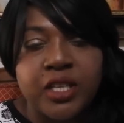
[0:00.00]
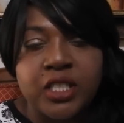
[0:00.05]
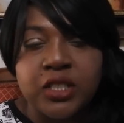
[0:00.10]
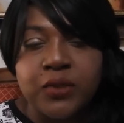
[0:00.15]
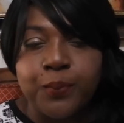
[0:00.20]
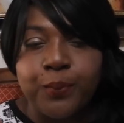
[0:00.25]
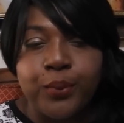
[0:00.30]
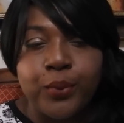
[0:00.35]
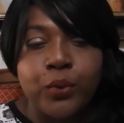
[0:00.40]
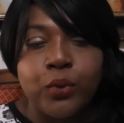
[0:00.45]

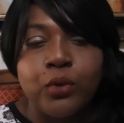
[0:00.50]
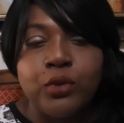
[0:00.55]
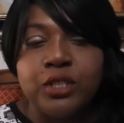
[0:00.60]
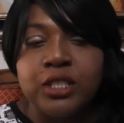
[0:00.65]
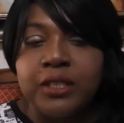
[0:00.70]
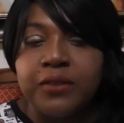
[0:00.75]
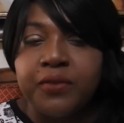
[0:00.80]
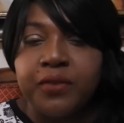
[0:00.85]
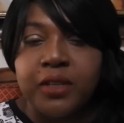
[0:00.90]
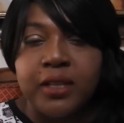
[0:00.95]
this
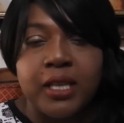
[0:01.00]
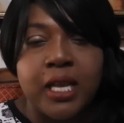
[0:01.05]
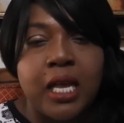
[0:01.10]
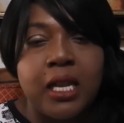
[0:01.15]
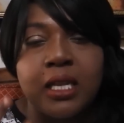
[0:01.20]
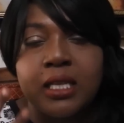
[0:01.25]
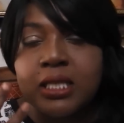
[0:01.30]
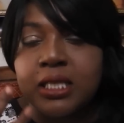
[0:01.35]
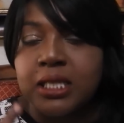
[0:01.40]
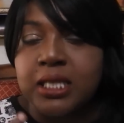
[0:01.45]
boozy
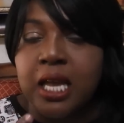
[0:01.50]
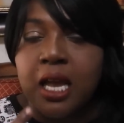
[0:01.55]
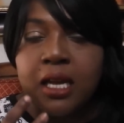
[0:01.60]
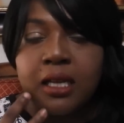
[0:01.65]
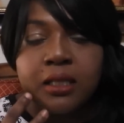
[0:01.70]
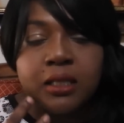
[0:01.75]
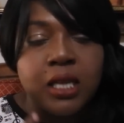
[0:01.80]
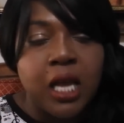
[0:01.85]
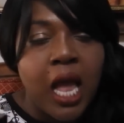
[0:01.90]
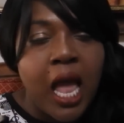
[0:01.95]
vanilla
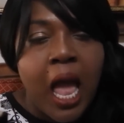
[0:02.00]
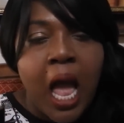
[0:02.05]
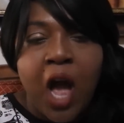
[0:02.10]
scent